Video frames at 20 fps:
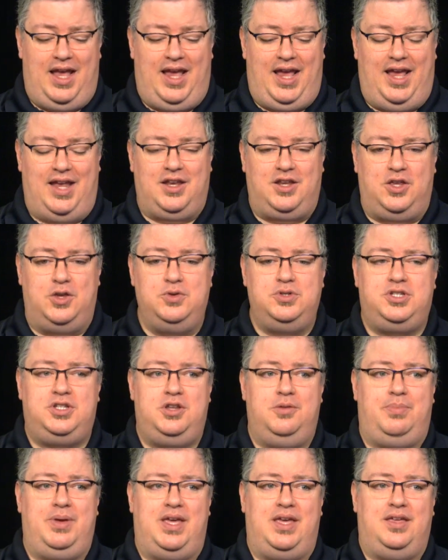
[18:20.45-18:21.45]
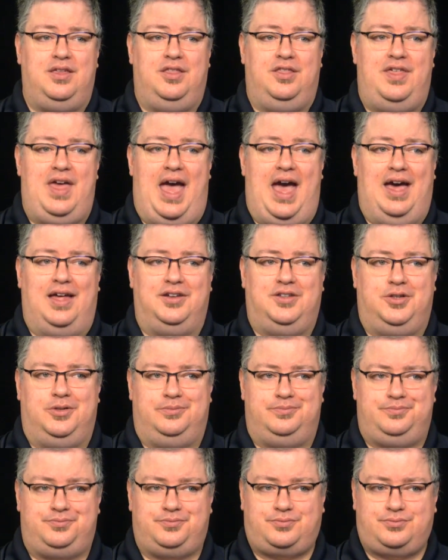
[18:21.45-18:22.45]
It used to be that
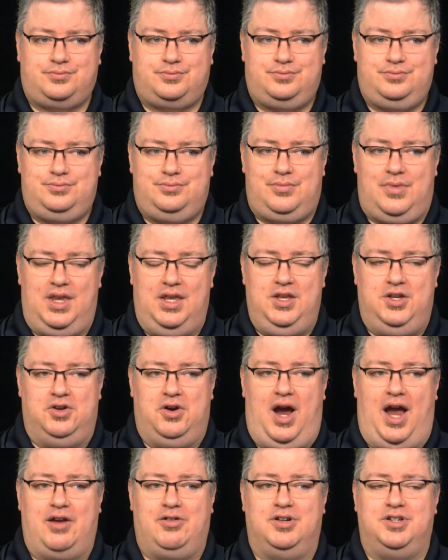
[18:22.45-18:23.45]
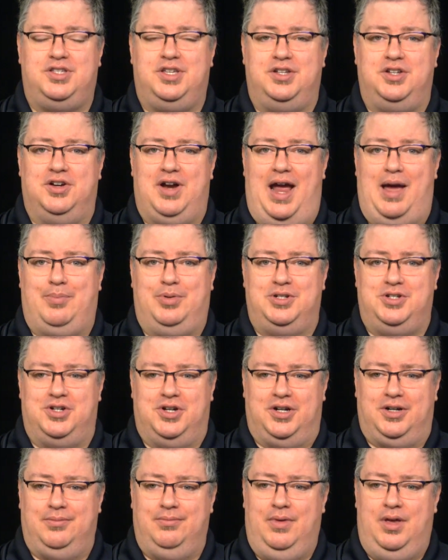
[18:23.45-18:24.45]
your iris and your
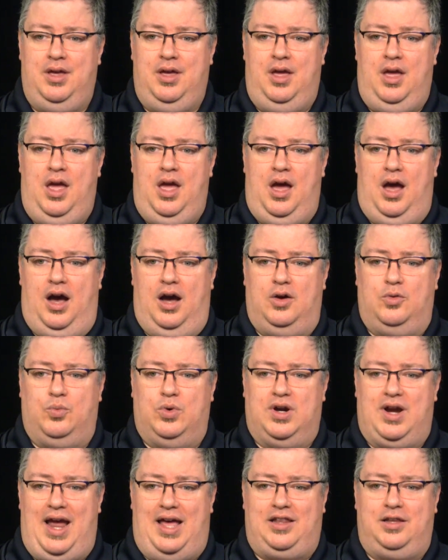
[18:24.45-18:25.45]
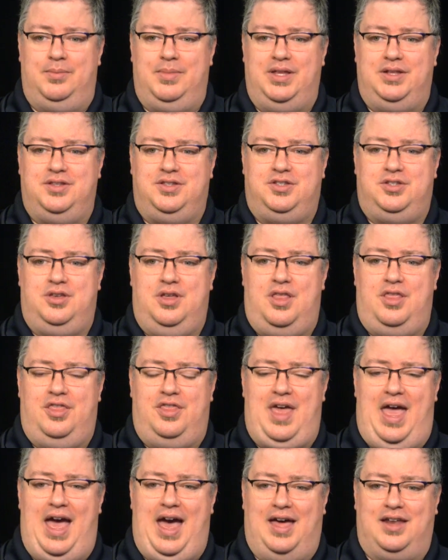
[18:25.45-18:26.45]
aperture were elements
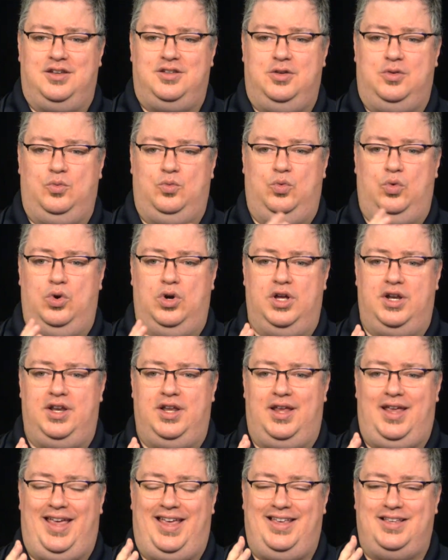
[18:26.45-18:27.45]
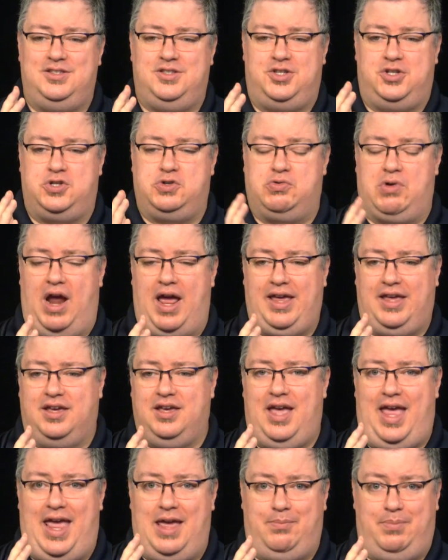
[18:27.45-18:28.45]
that would strike
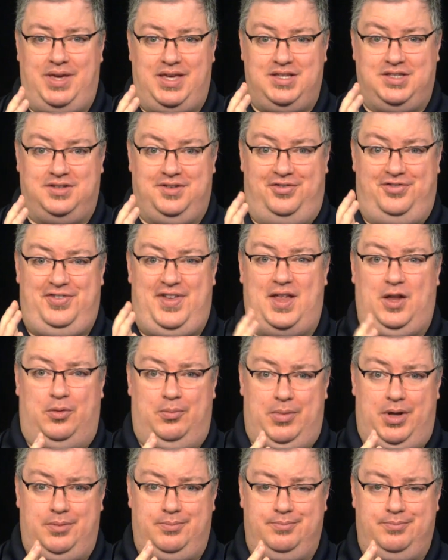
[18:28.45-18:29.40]
a piece of film.